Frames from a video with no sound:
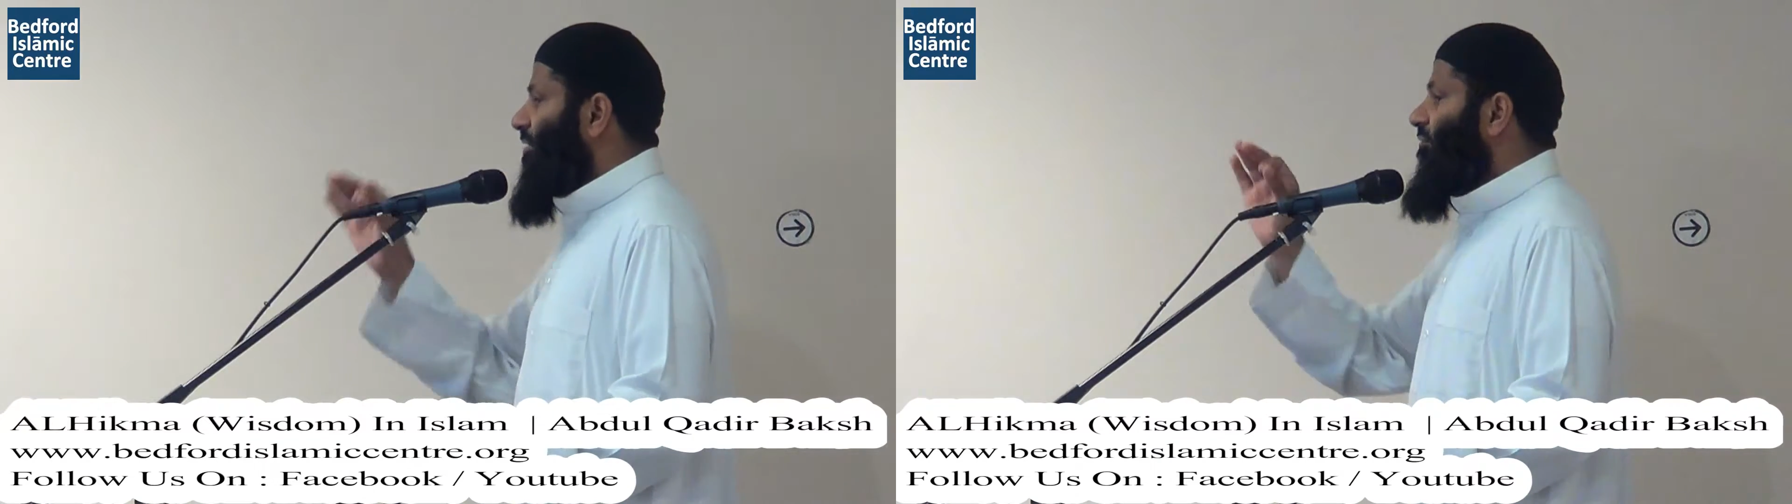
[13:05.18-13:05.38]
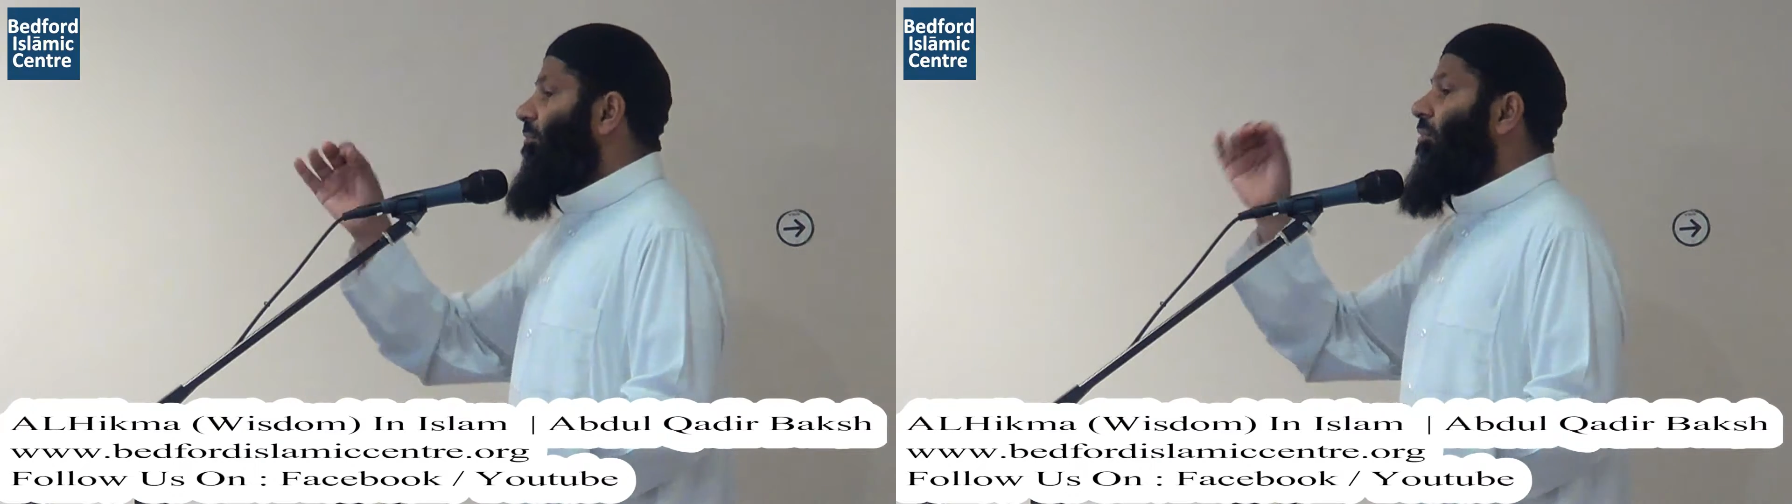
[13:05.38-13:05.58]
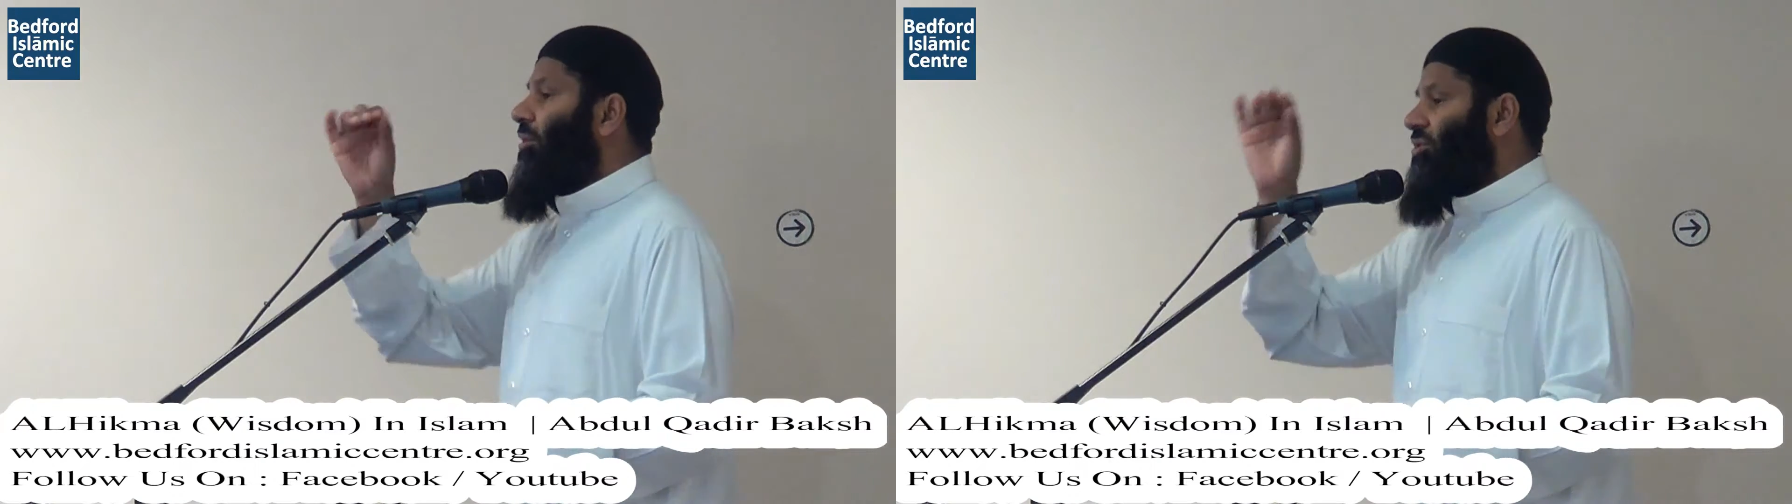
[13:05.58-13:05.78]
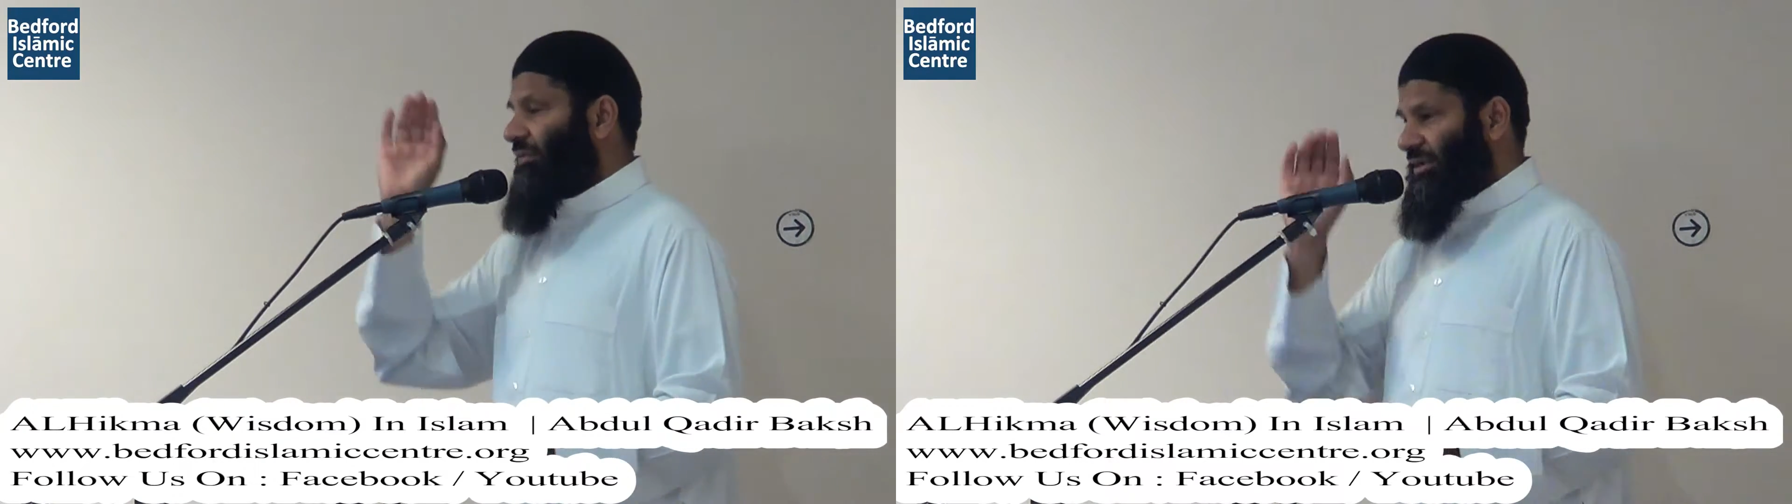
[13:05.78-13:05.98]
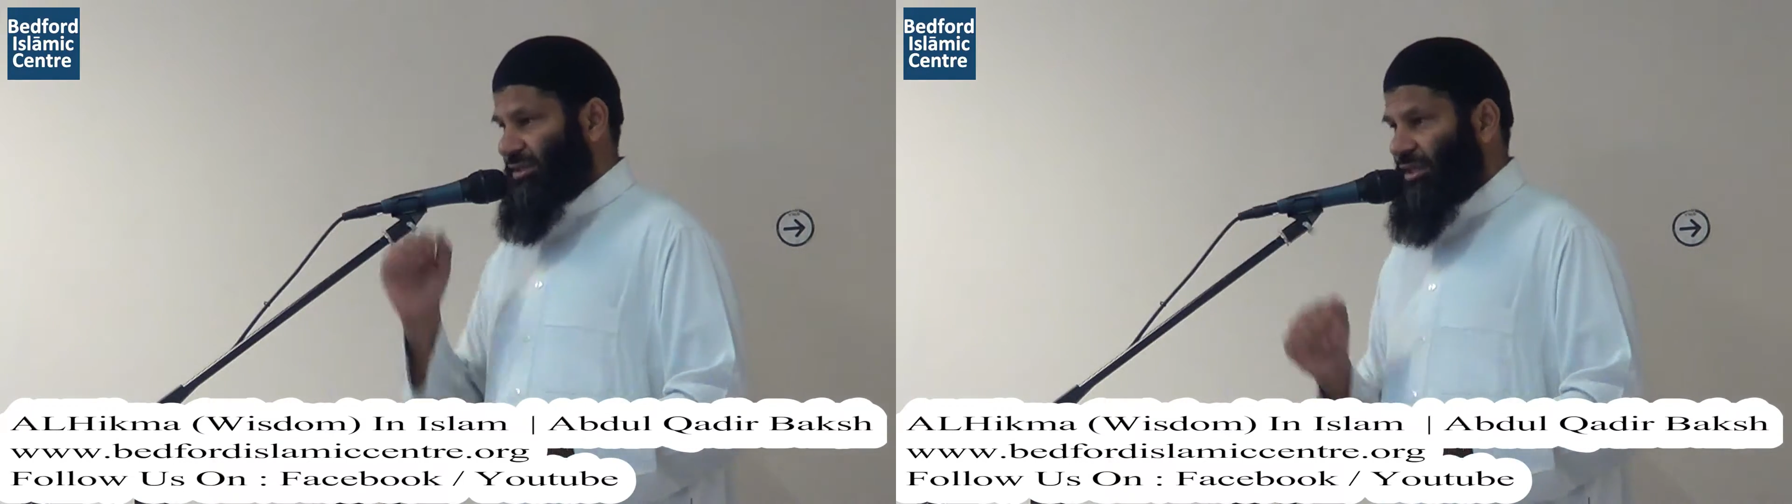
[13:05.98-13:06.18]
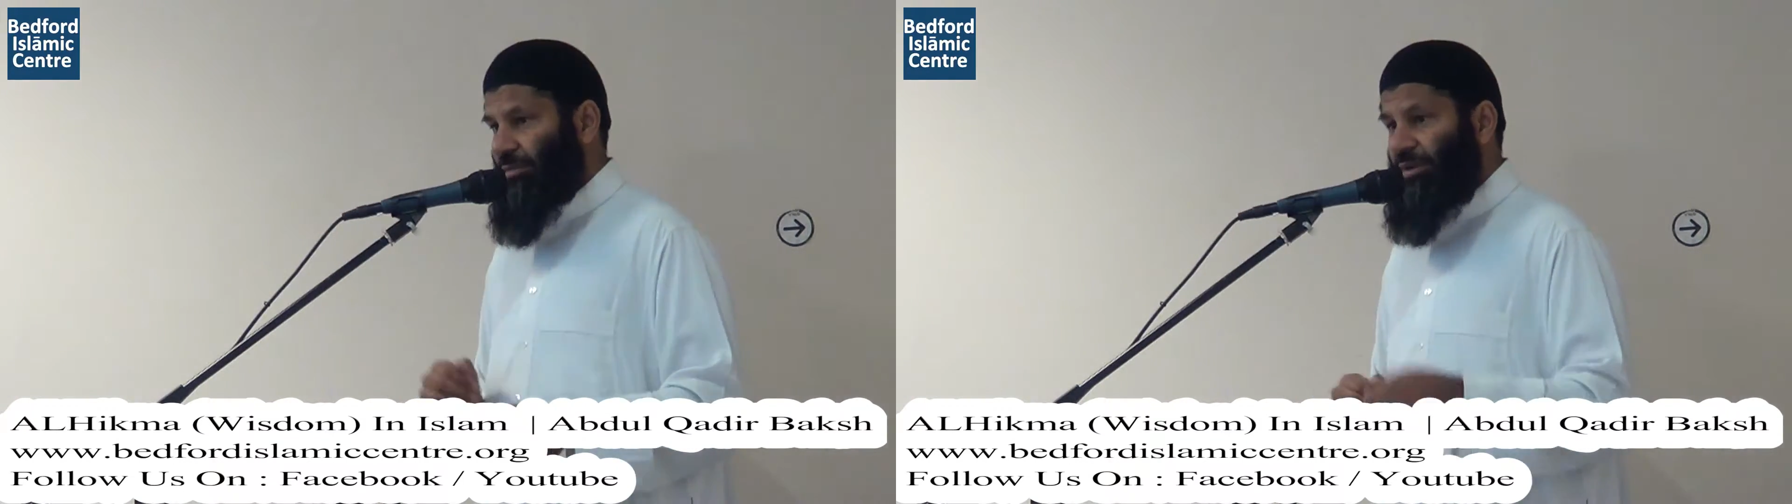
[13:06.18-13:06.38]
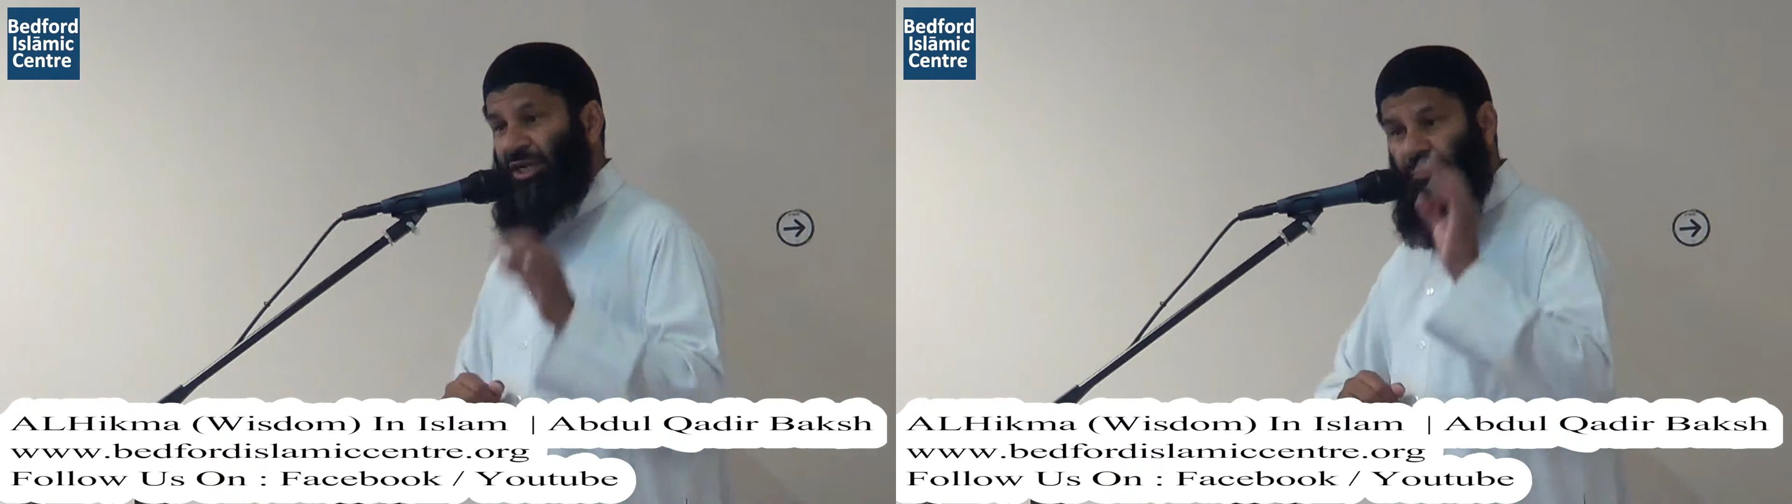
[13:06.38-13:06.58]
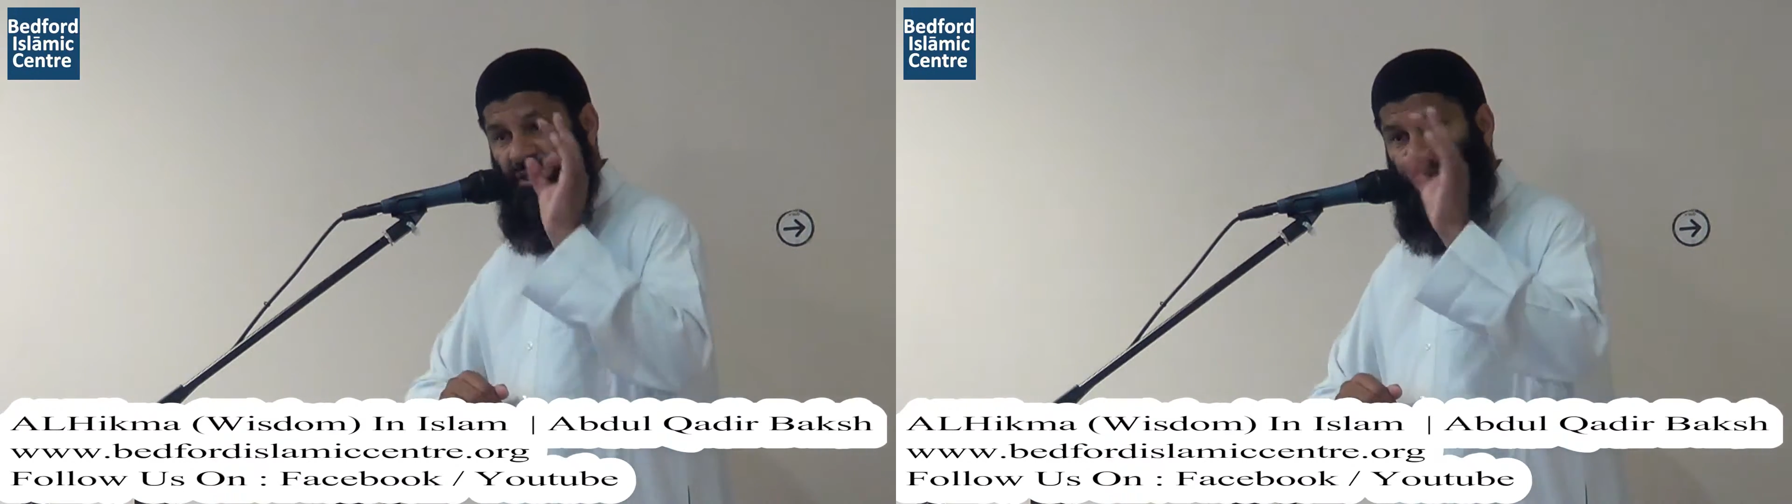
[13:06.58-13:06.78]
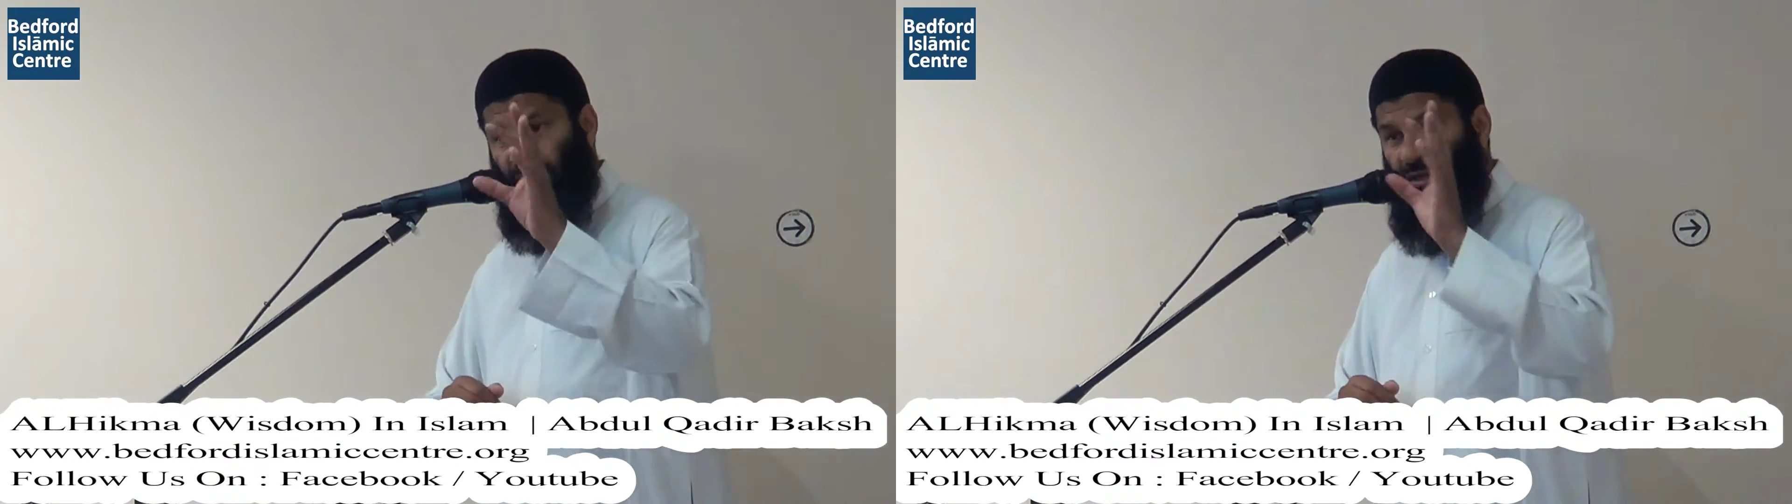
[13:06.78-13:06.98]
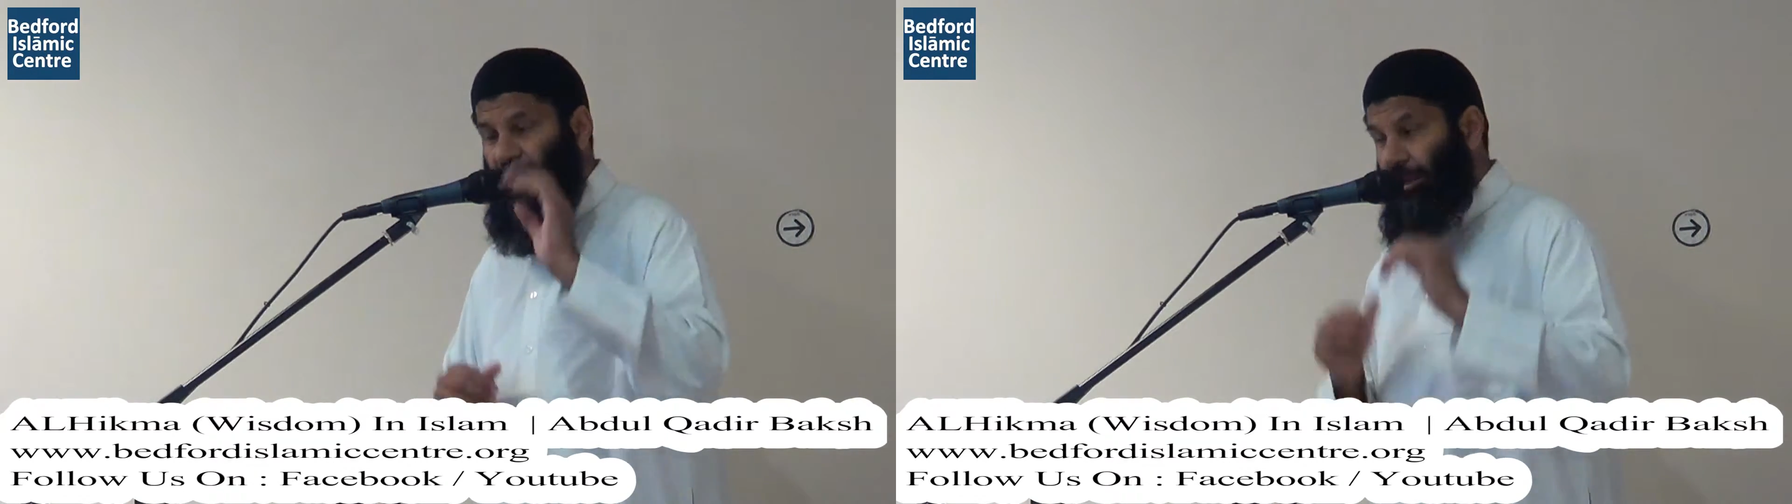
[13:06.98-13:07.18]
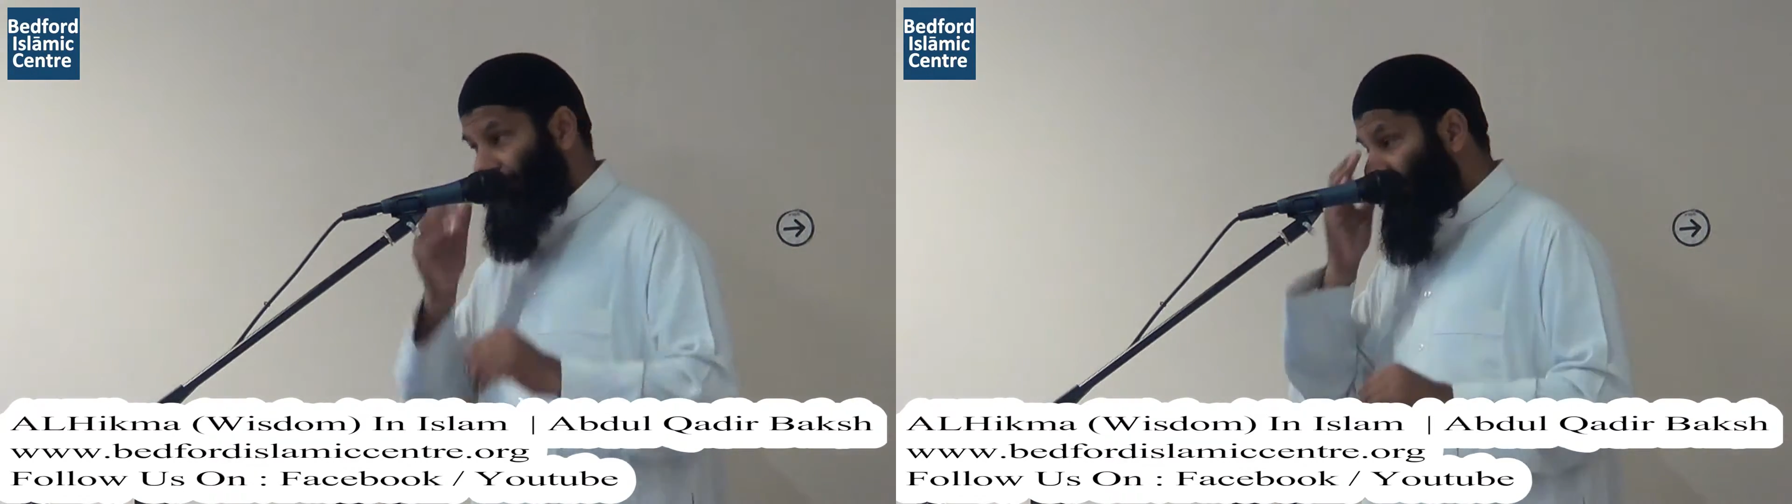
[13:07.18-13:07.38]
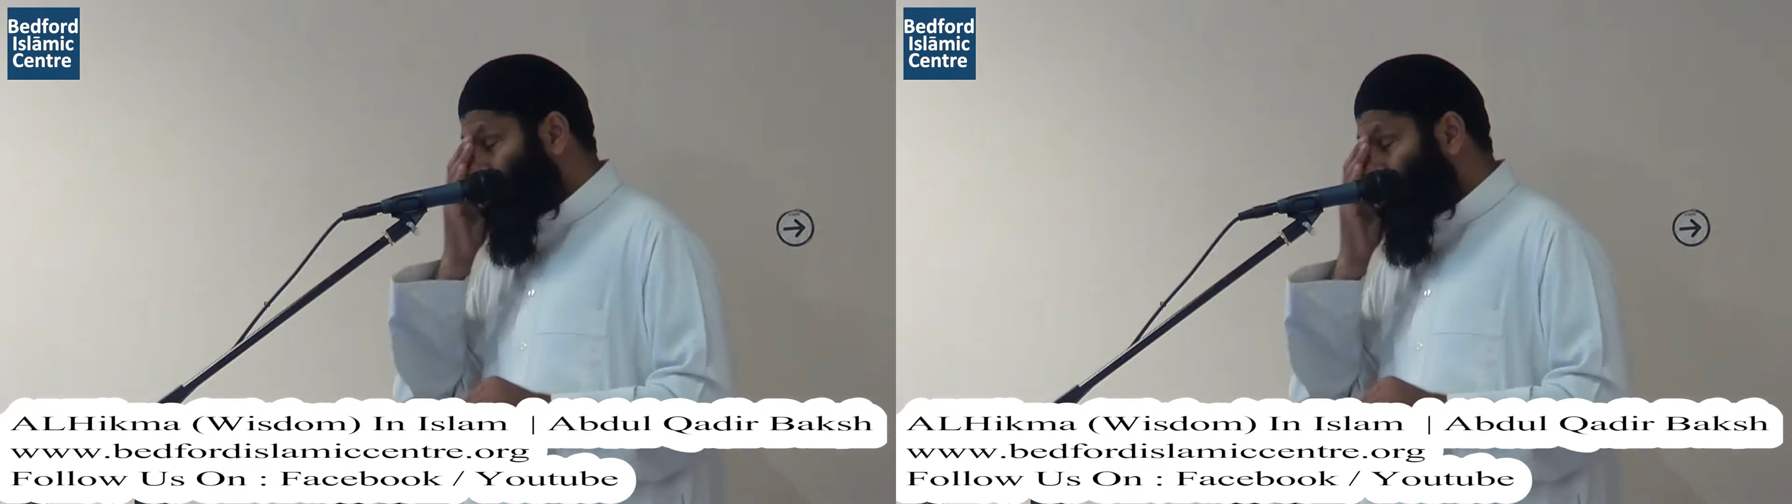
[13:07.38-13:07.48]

is from knowledge of Islam. Hikmah ilmiyah